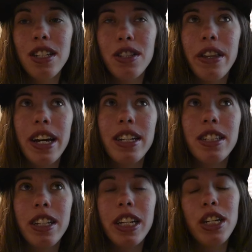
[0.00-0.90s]
So that is
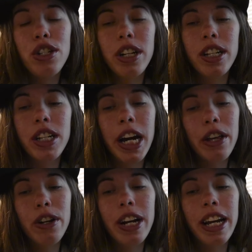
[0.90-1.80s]
Lenny, Jen,
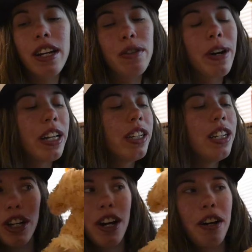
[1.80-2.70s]
Tyler, and
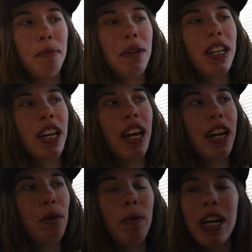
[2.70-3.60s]
Ryland. Got me
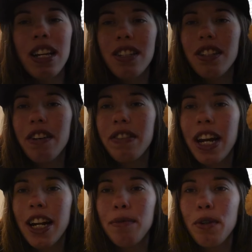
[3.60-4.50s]
a weighted stuffed
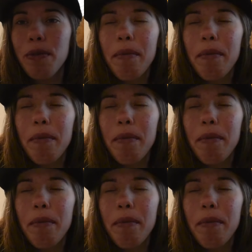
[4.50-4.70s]
animal.